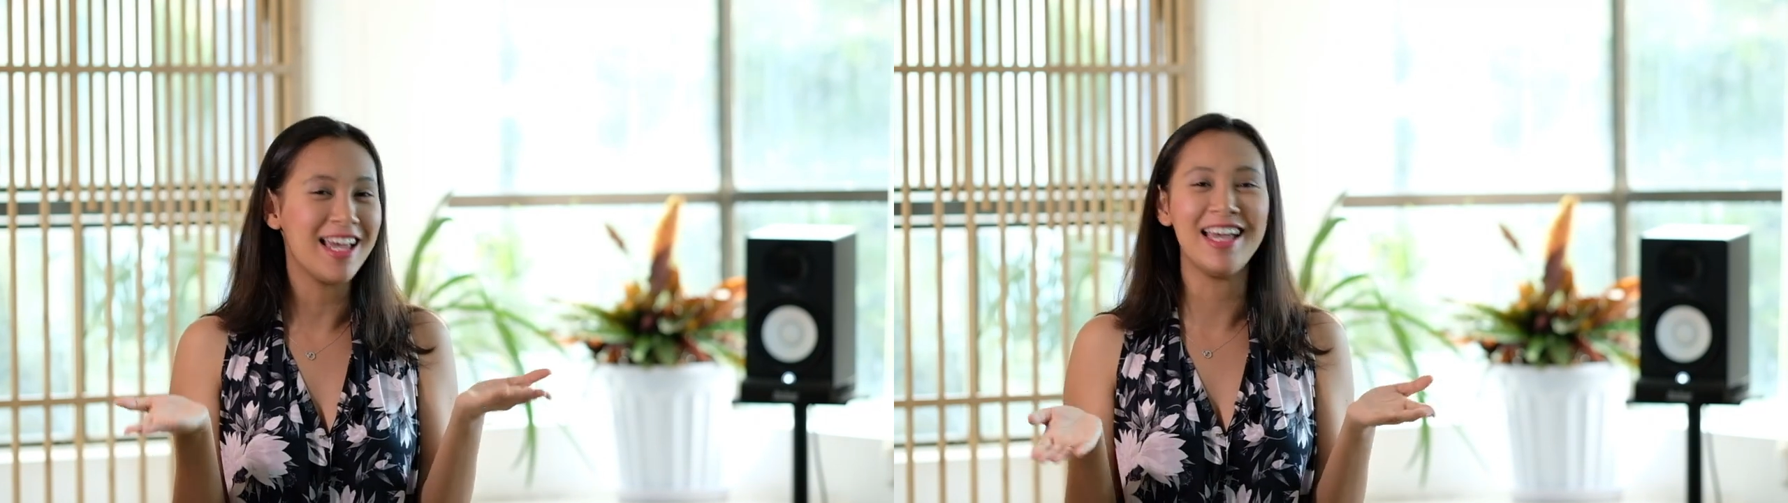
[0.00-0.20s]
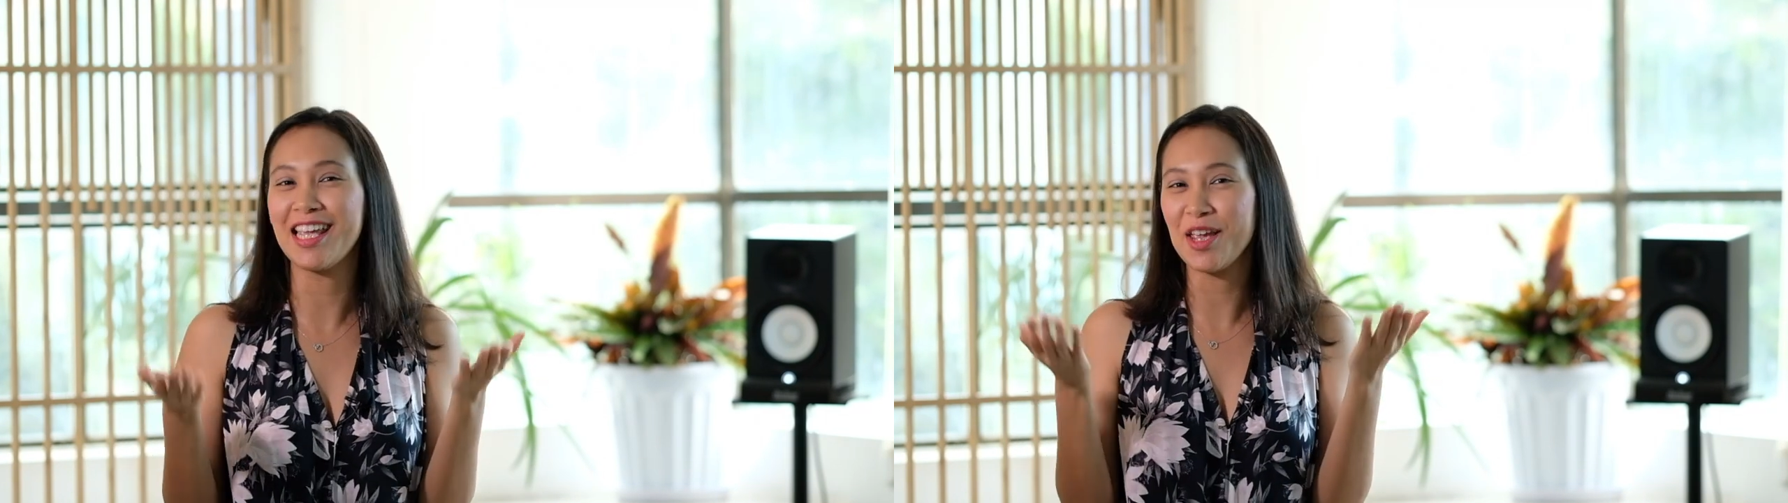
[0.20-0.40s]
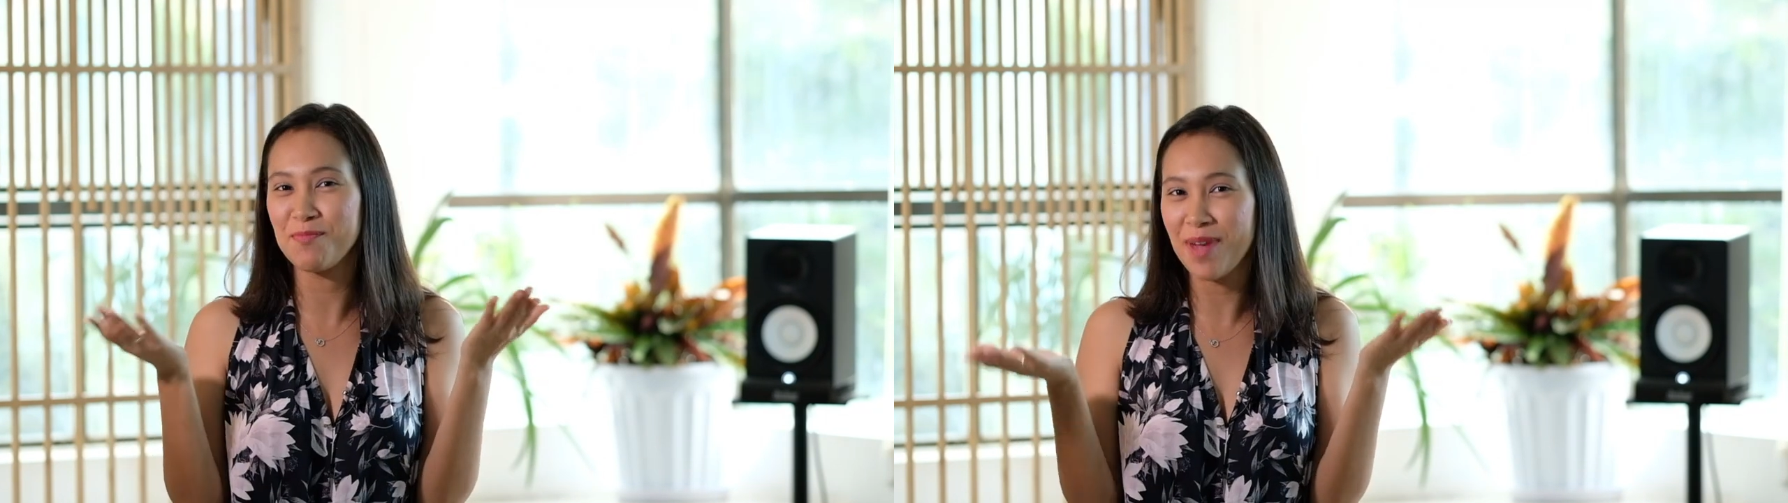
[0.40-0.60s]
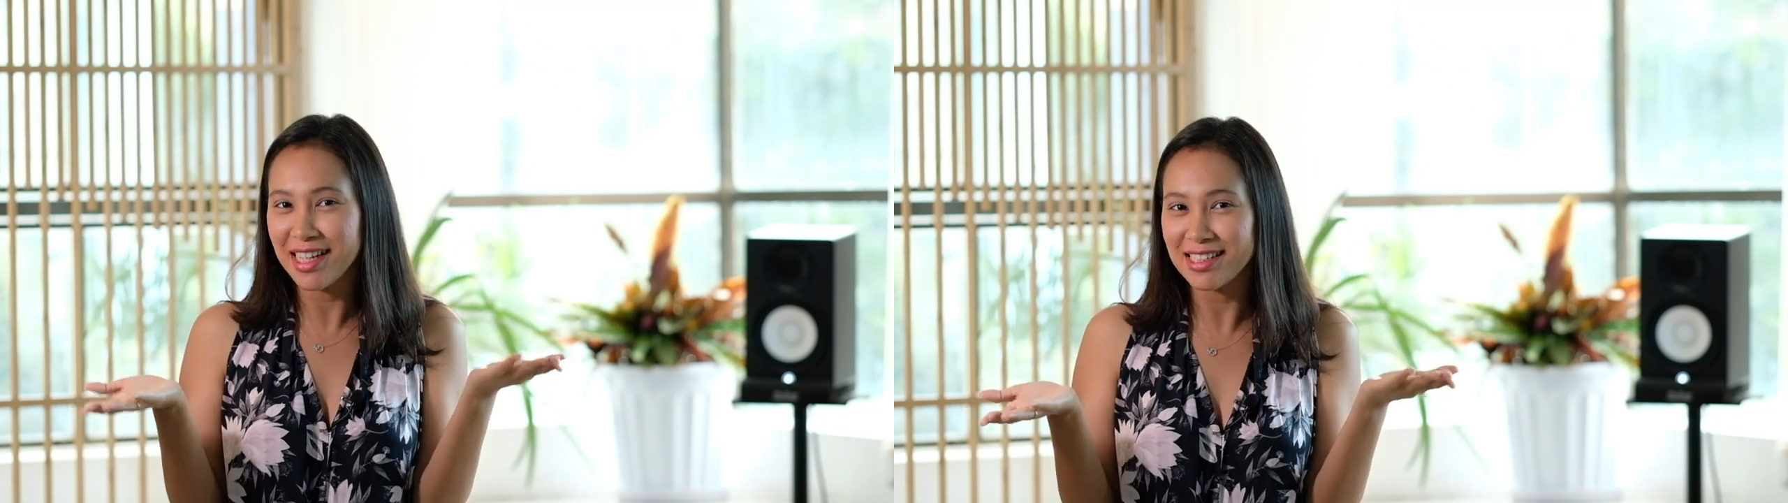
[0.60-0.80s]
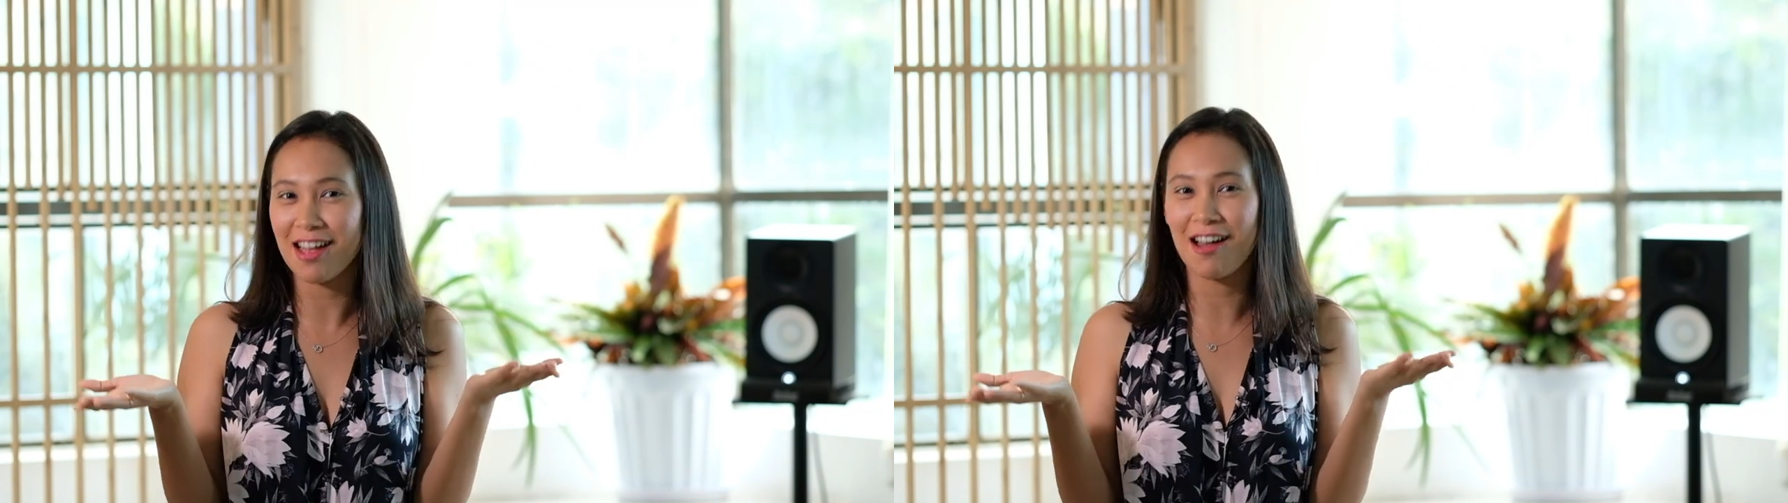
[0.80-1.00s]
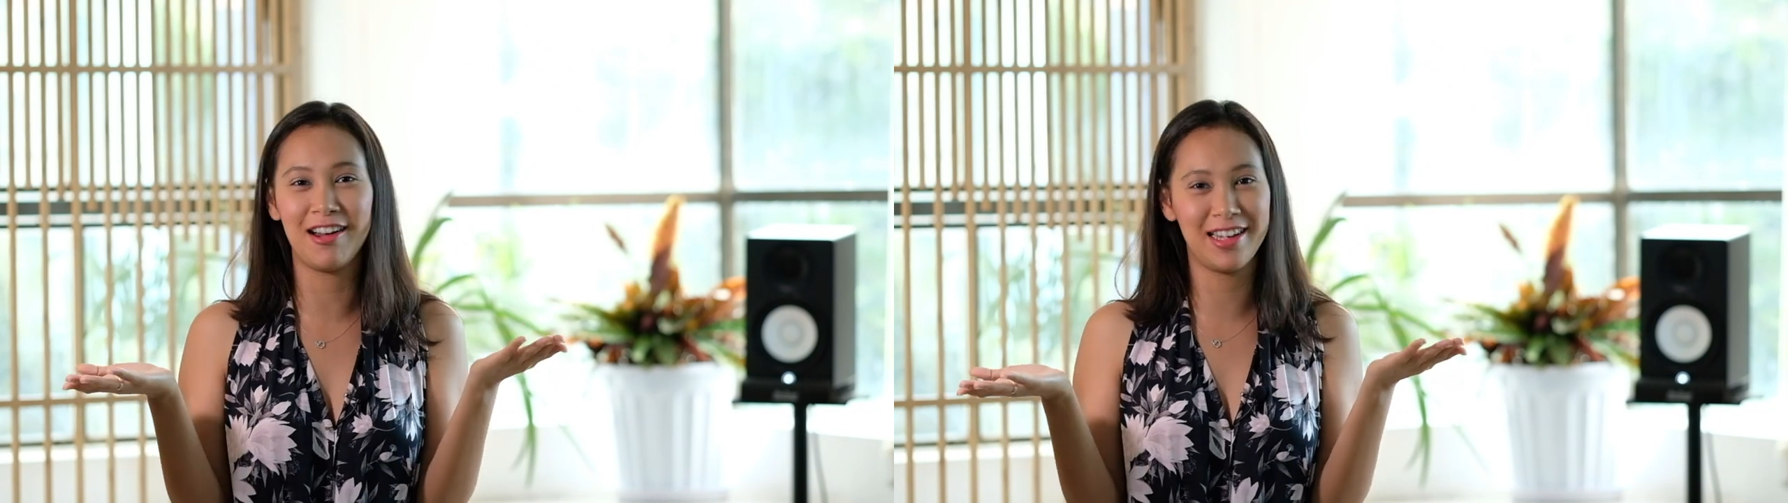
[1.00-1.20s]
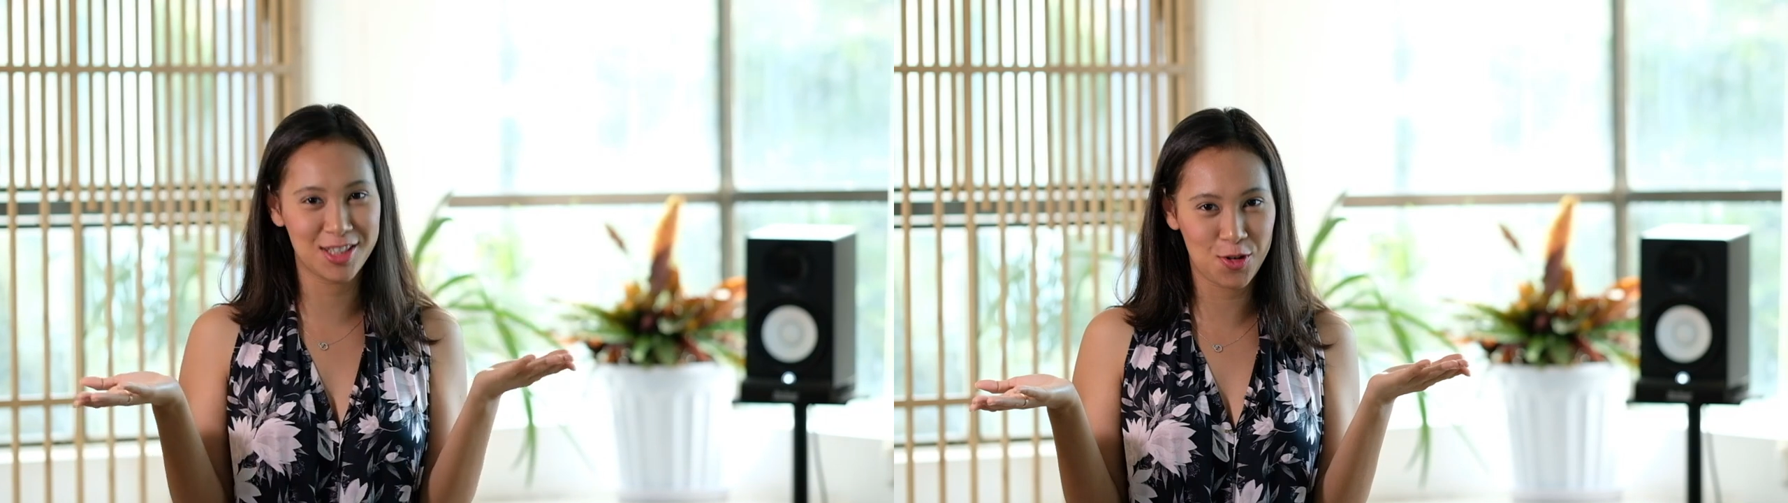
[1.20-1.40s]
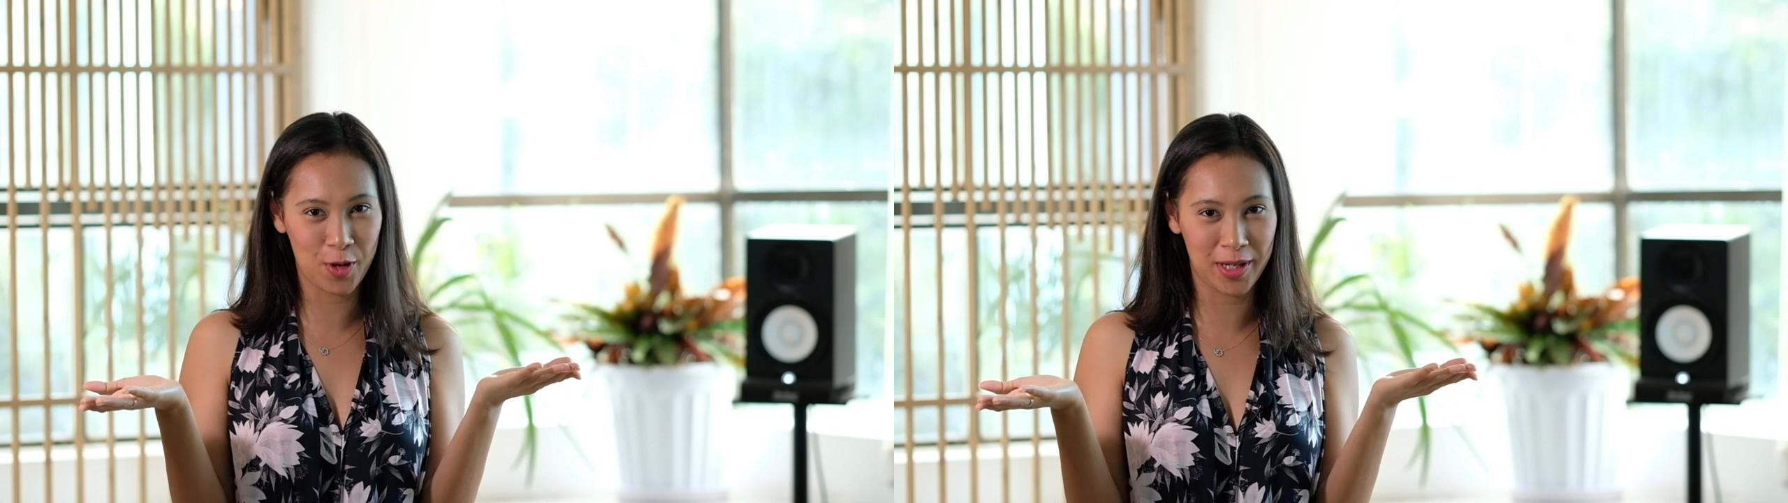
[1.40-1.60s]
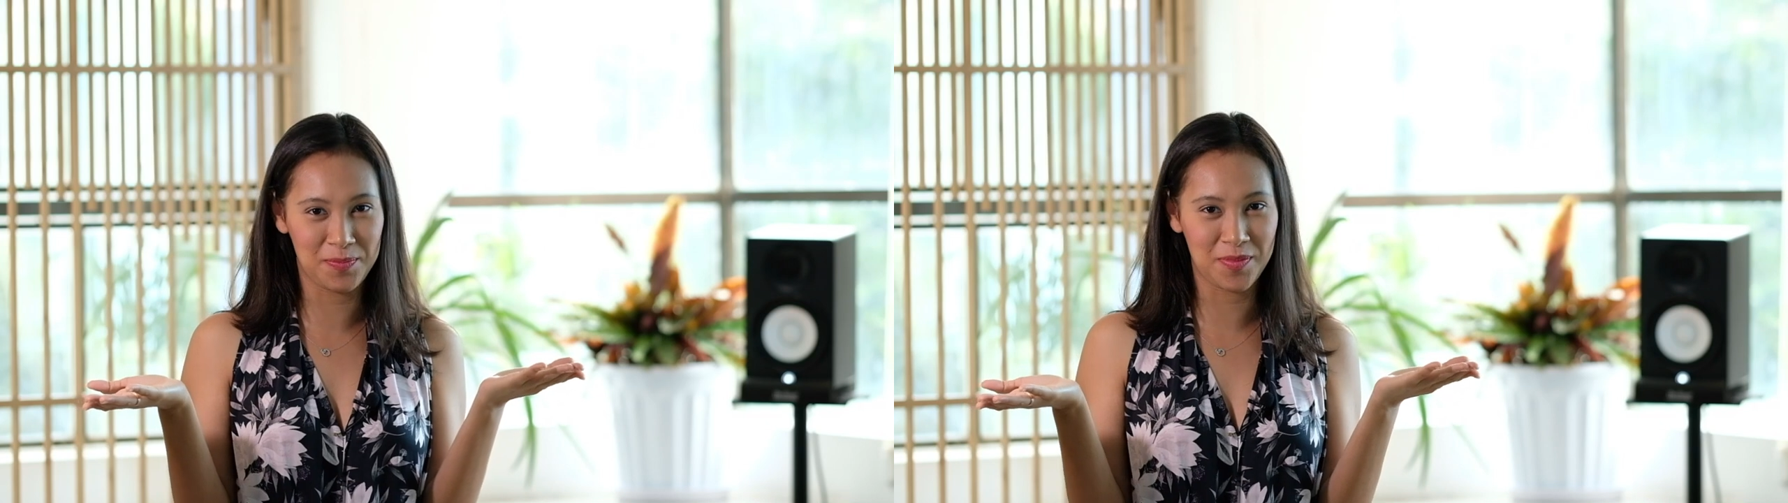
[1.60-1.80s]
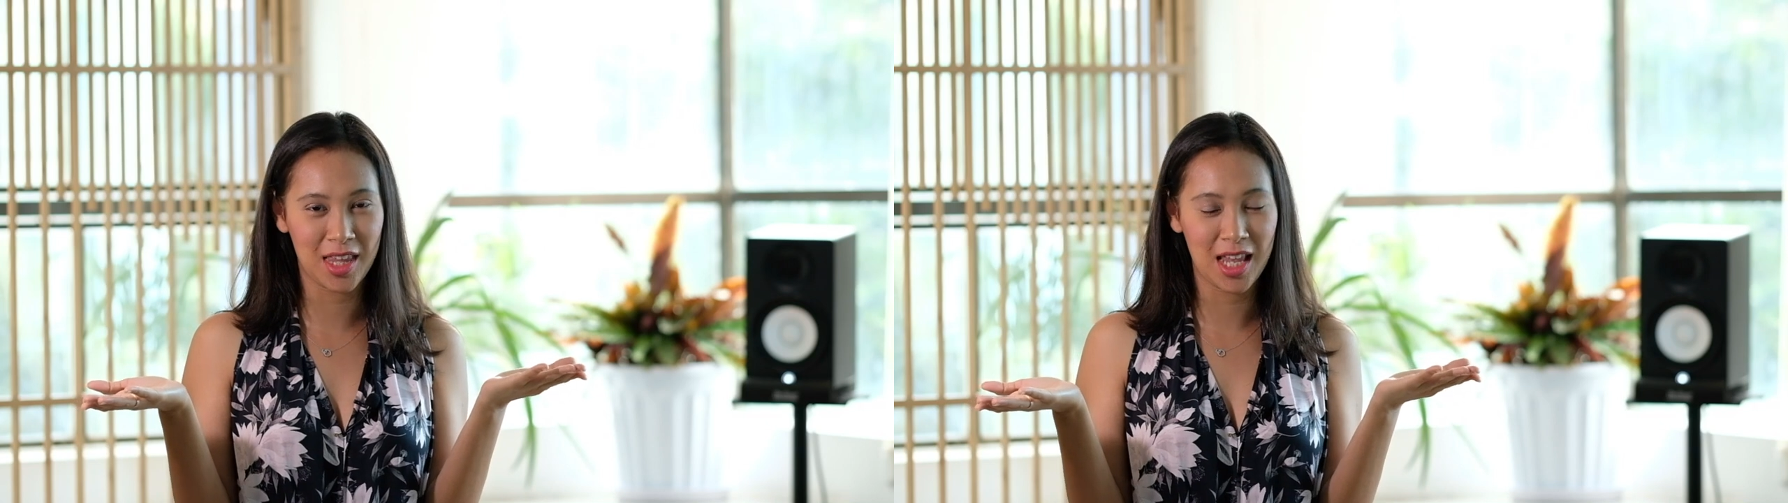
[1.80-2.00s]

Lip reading: and he made her his queen.